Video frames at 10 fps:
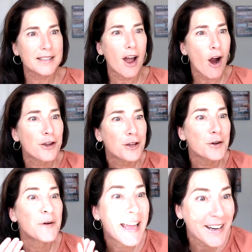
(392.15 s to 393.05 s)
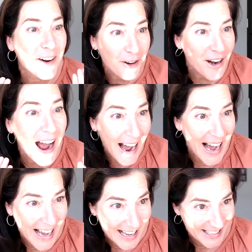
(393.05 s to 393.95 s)
Are you in or not?
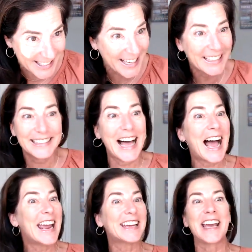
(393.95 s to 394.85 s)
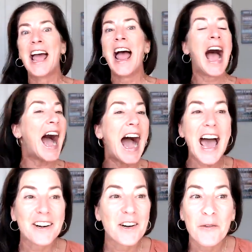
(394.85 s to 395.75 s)
Like, I don't
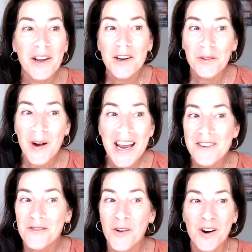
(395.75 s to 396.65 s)
know what you're waiting for.